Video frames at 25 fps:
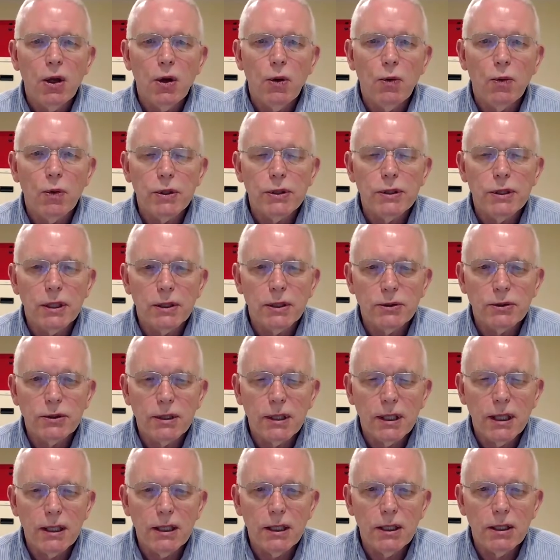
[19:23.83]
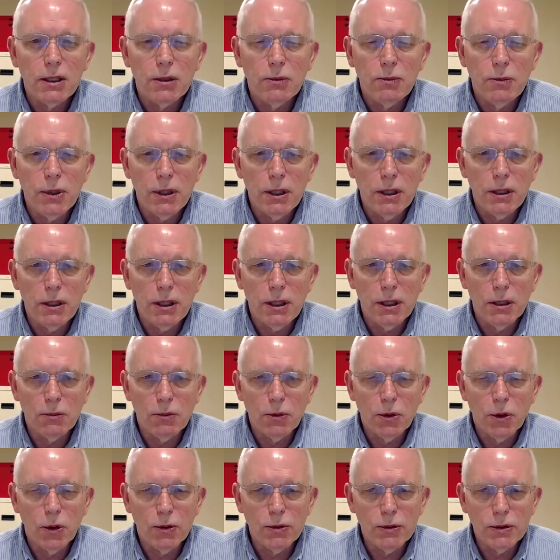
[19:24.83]
which has tended to be the
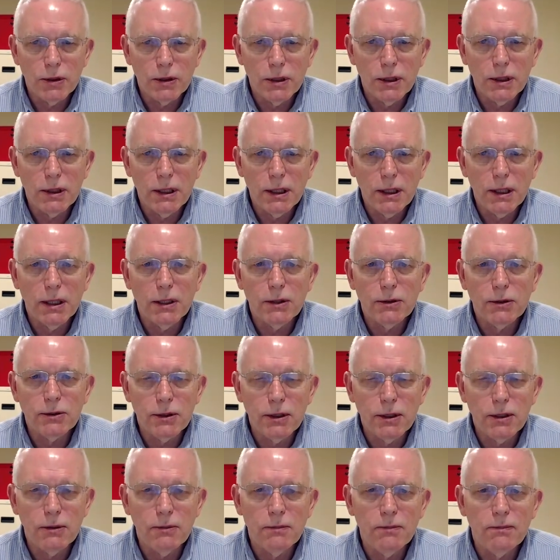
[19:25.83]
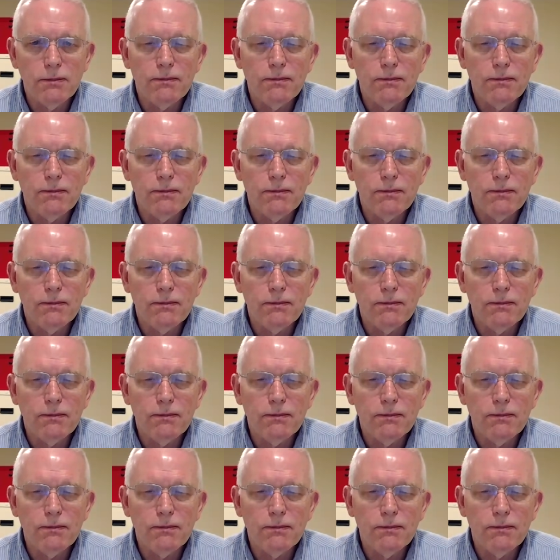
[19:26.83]
approach of the DSM